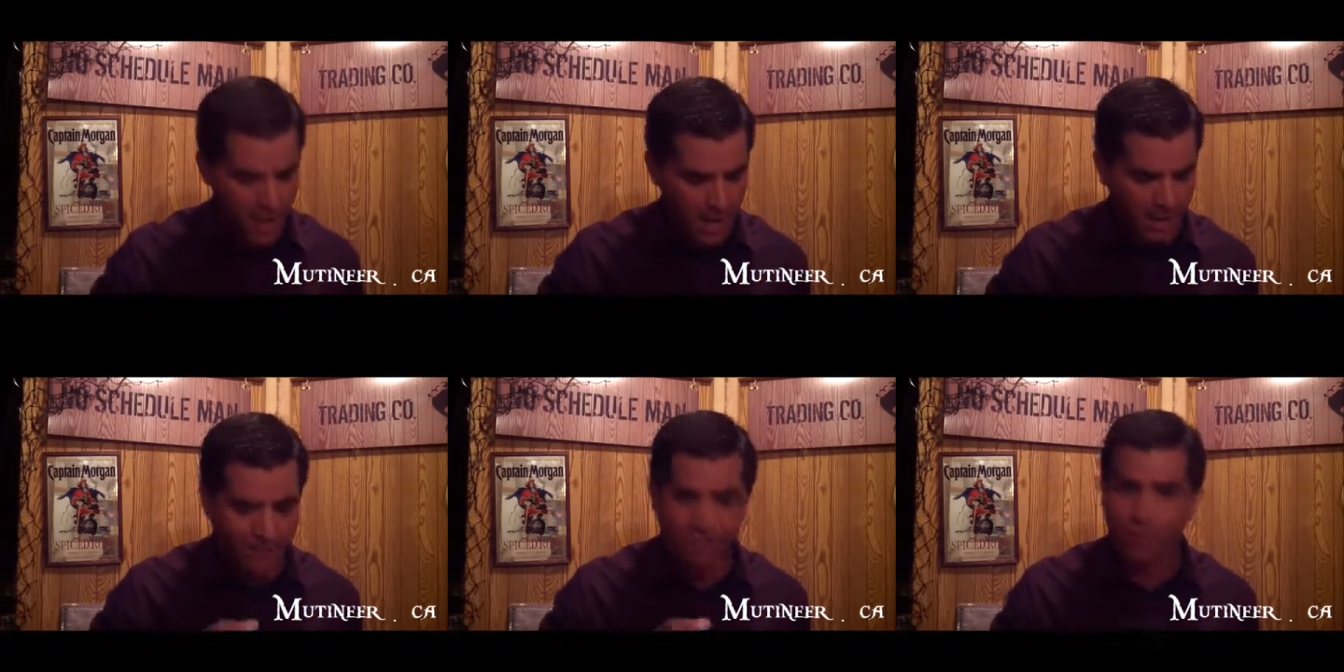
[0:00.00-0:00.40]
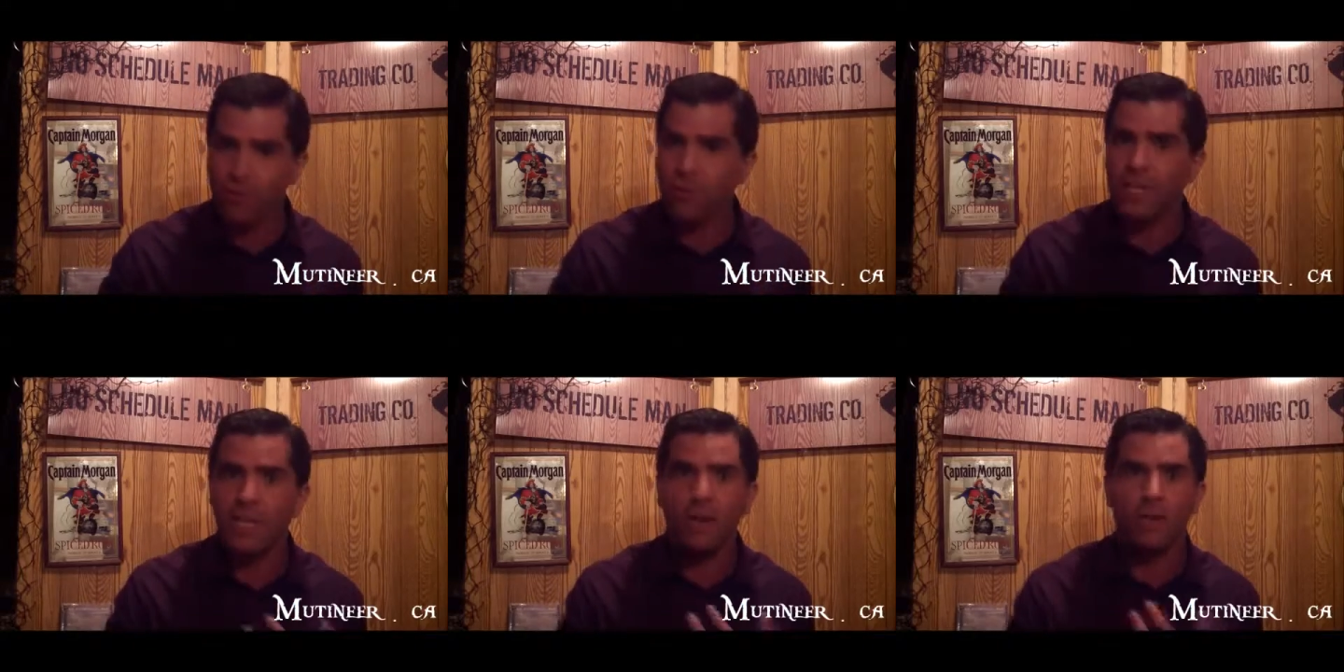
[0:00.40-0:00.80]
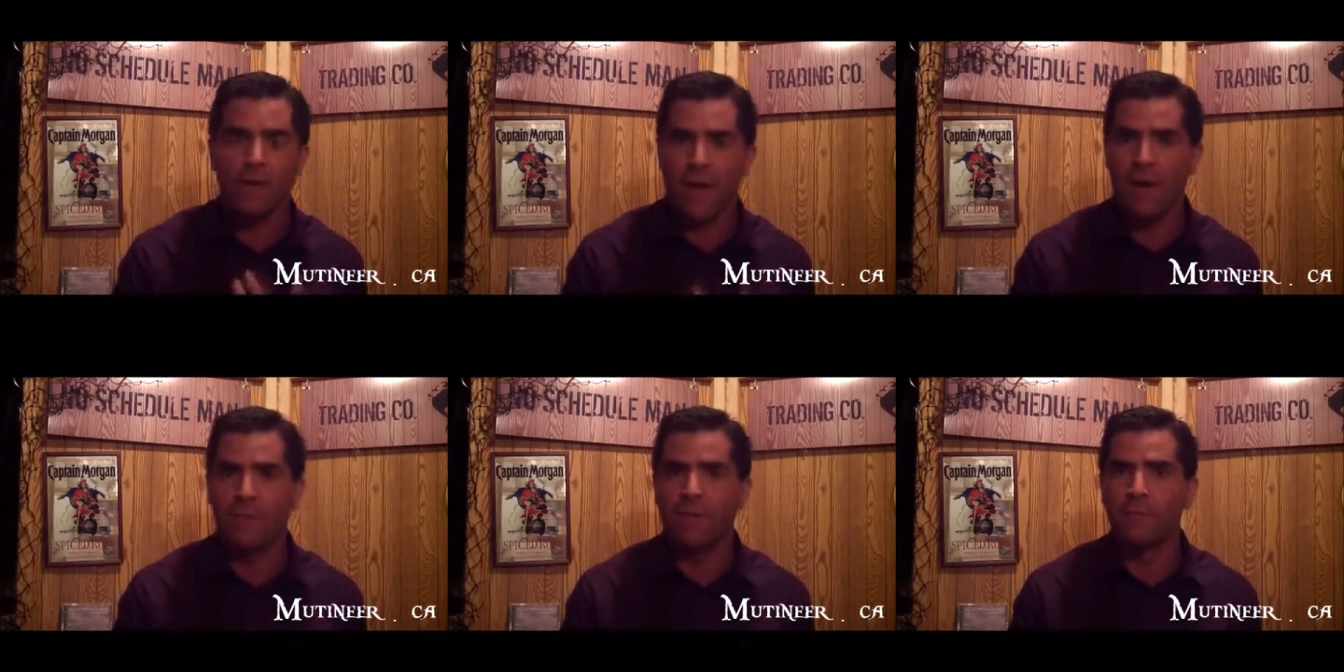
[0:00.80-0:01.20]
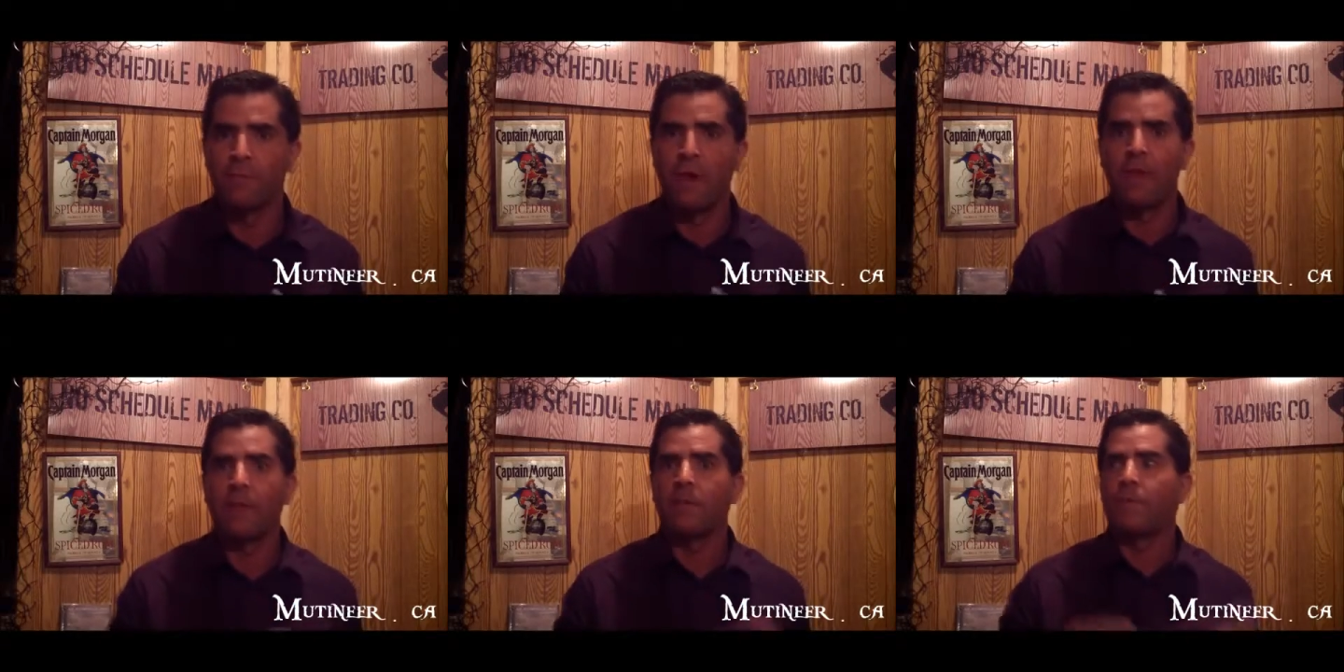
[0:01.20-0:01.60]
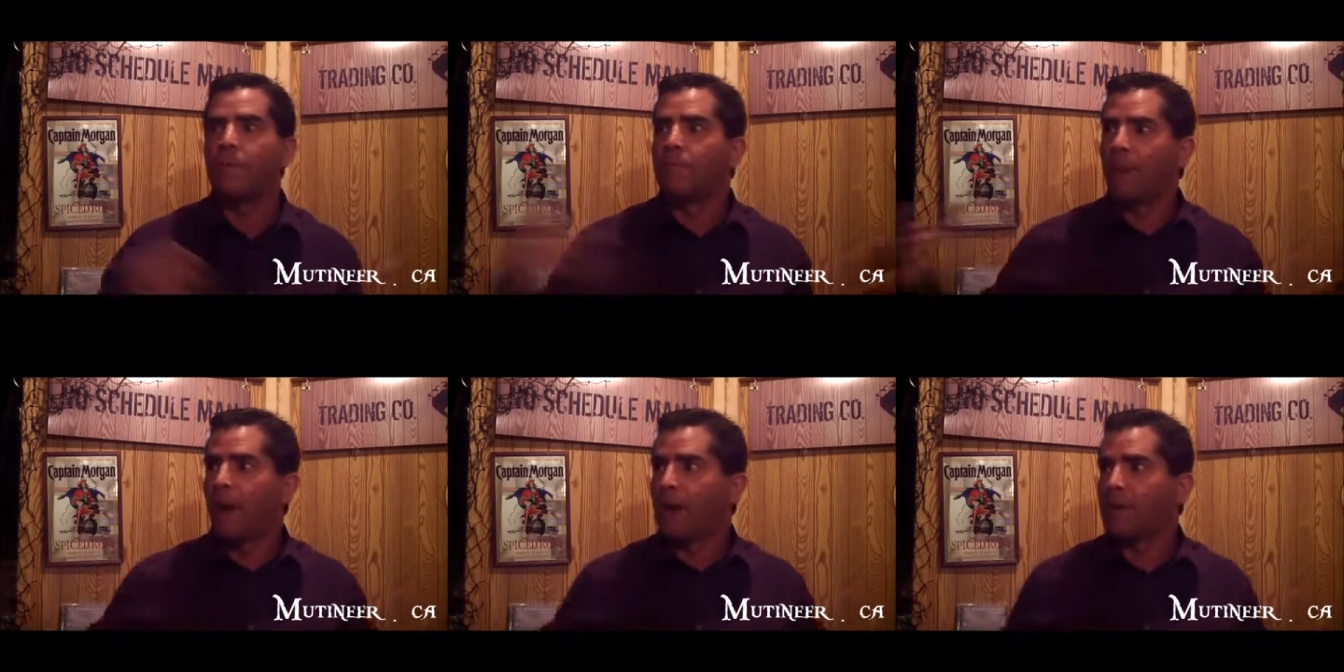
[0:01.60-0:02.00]
I certainly don't have the money to be
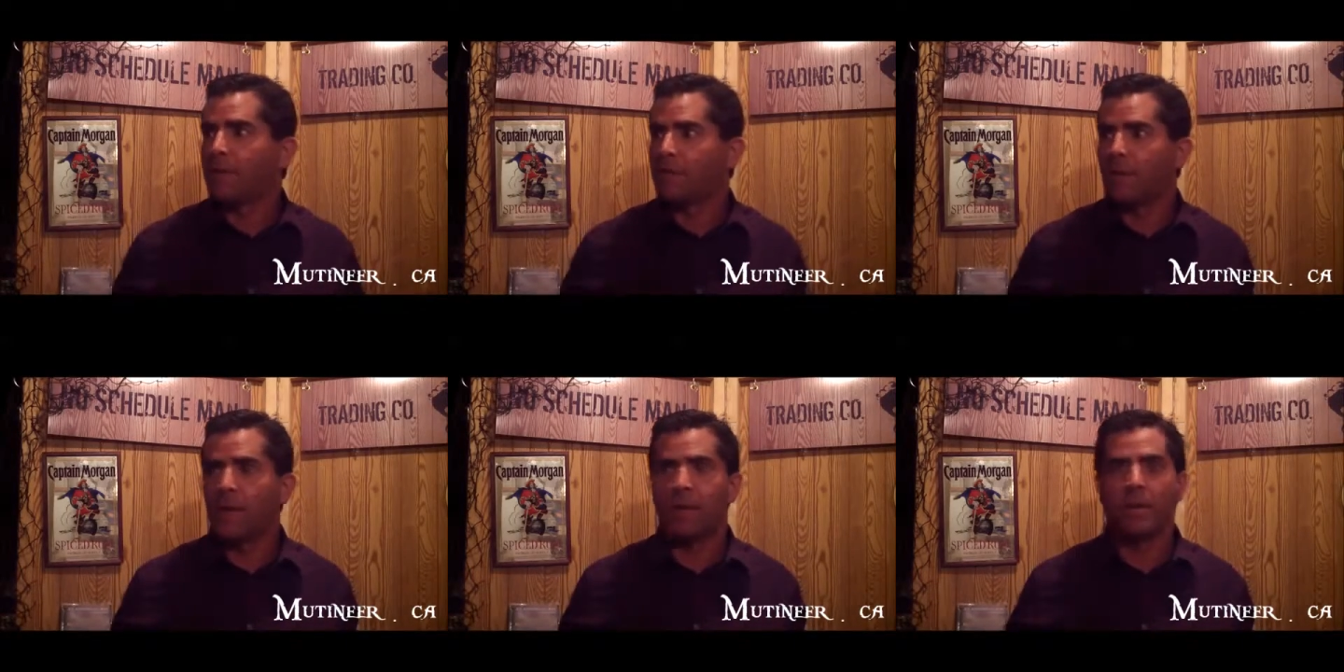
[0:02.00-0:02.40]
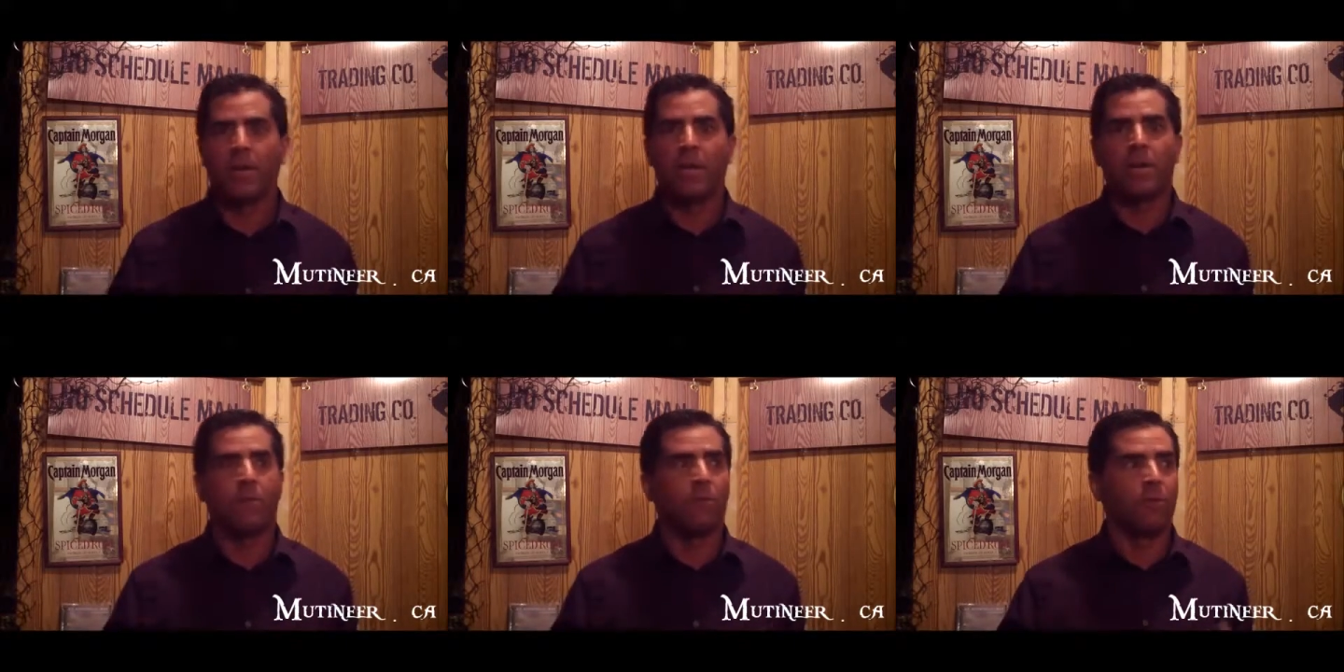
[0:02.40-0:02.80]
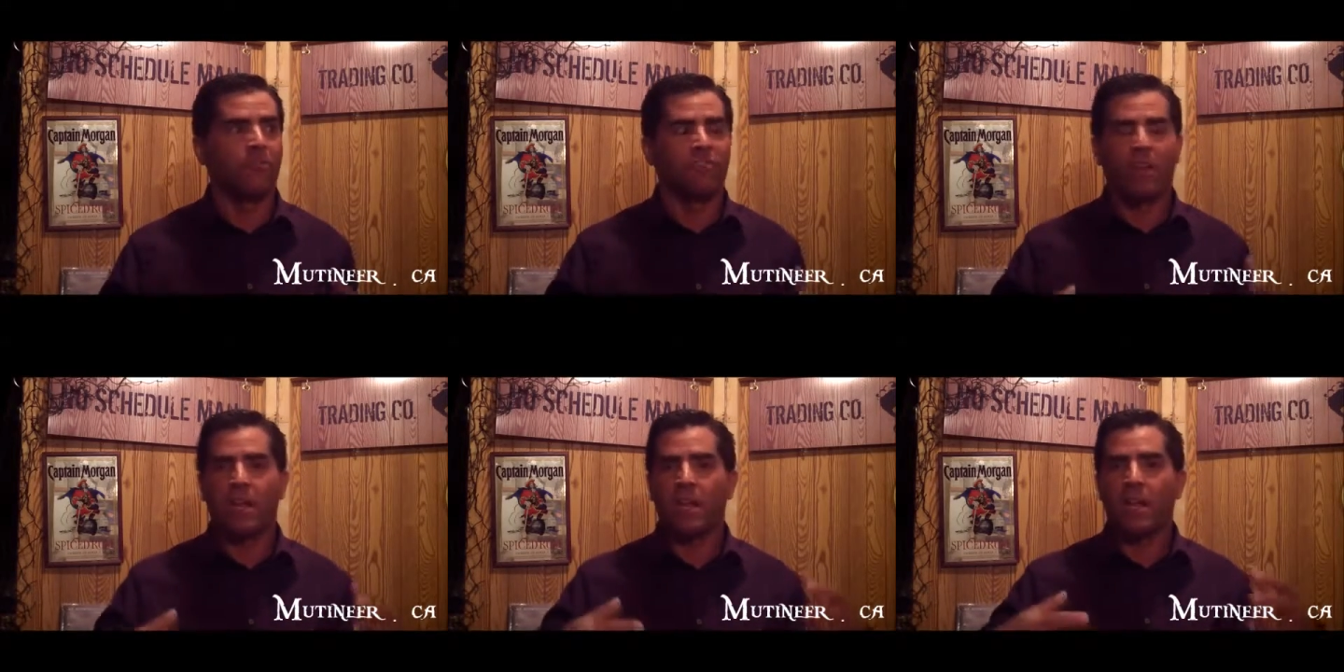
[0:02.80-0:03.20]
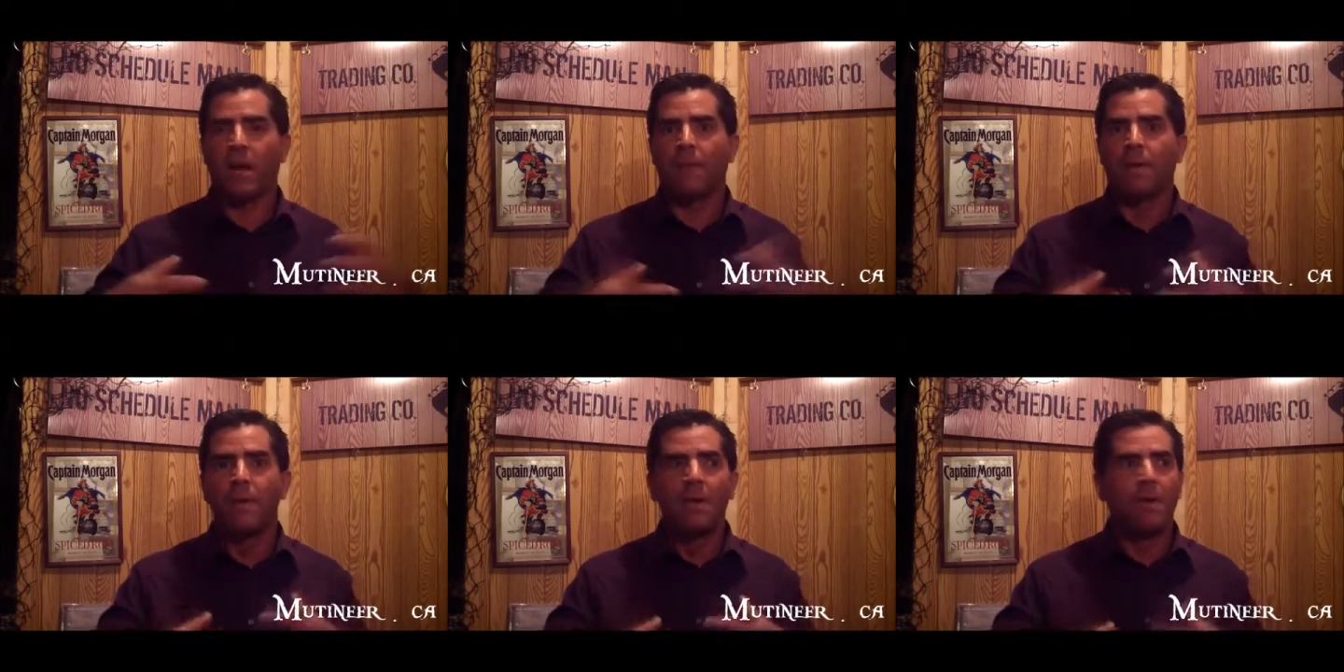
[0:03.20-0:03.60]
buying the right gear or setting up